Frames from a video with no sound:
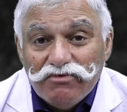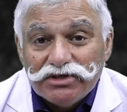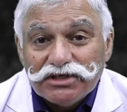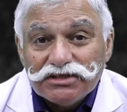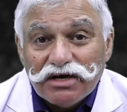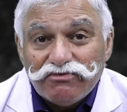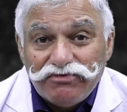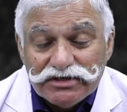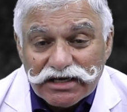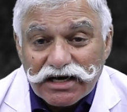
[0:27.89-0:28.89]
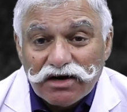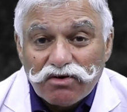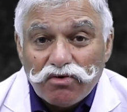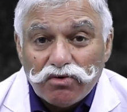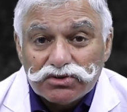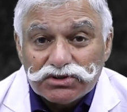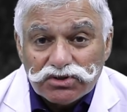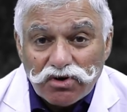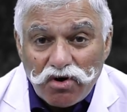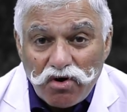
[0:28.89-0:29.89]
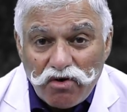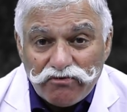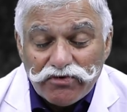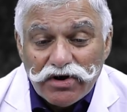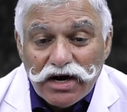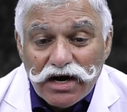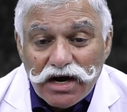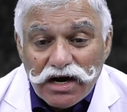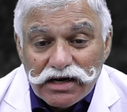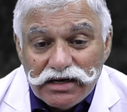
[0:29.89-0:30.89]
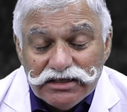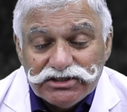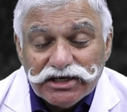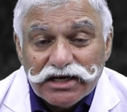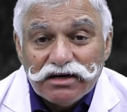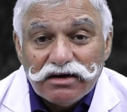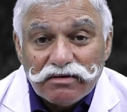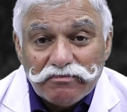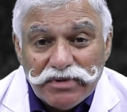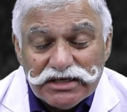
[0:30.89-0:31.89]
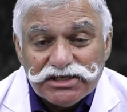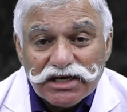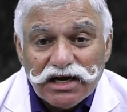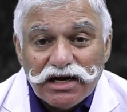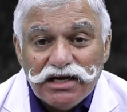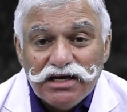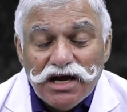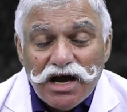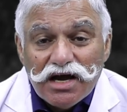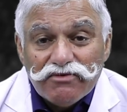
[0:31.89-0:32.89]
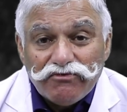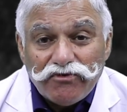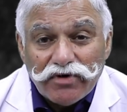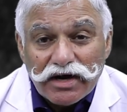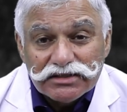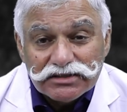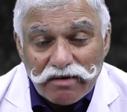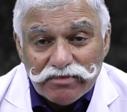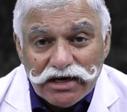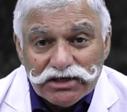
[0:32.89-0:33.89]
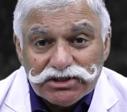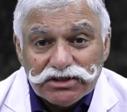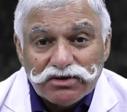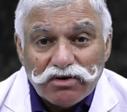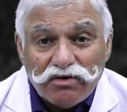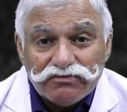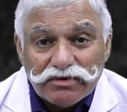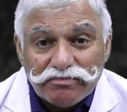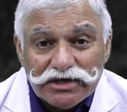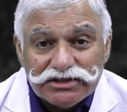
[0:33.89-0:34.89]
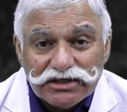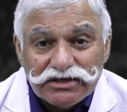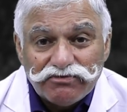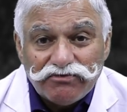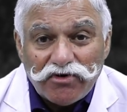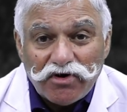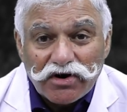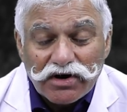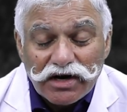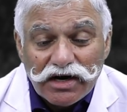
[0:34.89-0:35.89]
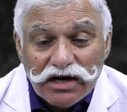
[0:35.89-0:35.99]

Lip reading: which is a physical course of teaching basically for examination of the patient for